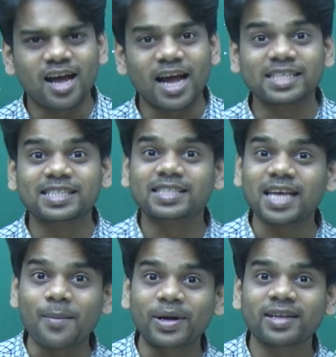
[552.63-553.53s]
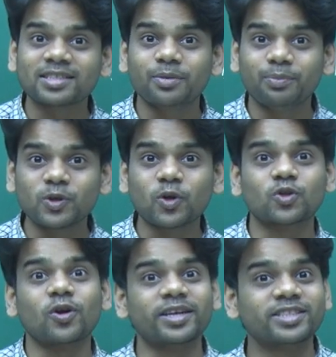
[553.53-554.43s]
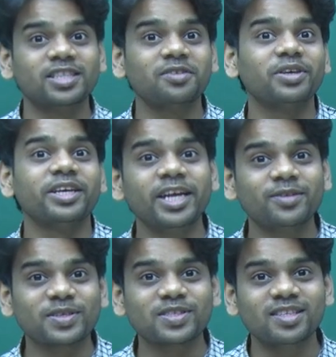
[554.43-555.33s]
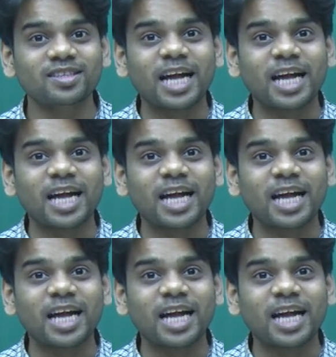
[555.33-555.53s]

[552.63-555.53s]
and simultaneously B is also not exchanging heat with C,